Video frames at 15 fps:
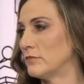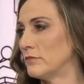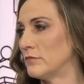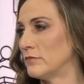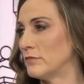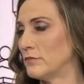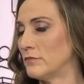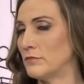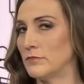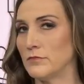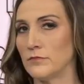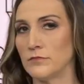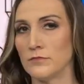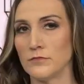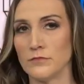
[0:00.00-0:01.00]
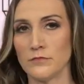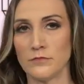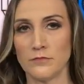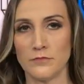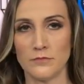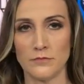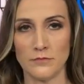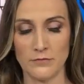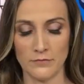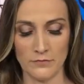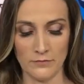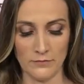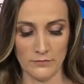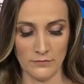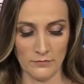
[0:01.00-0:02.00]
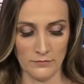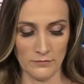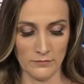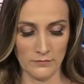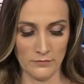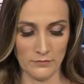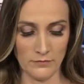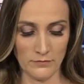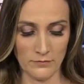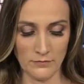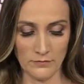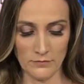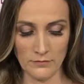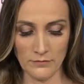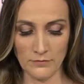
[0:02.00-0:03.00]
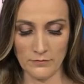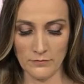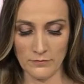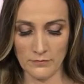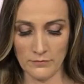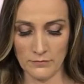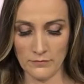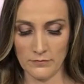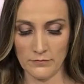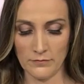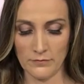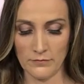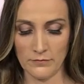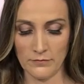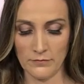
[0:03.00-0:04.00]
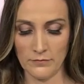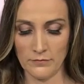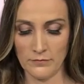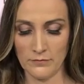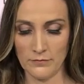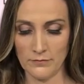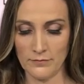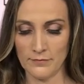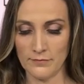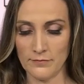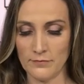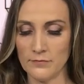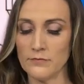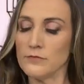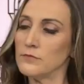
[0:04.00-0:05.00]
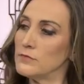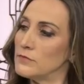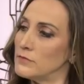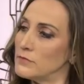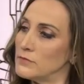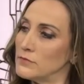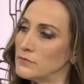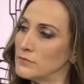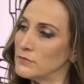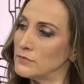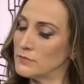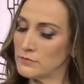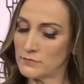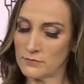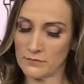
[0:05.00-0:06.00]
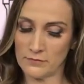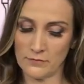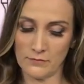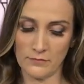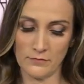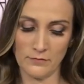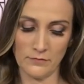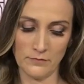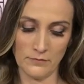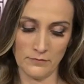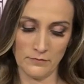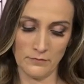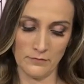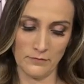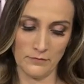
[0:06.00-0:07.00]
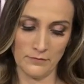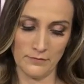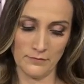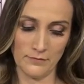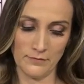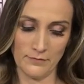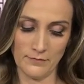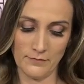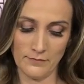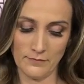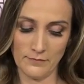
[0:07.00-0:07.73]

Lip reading: The person shown says nothing.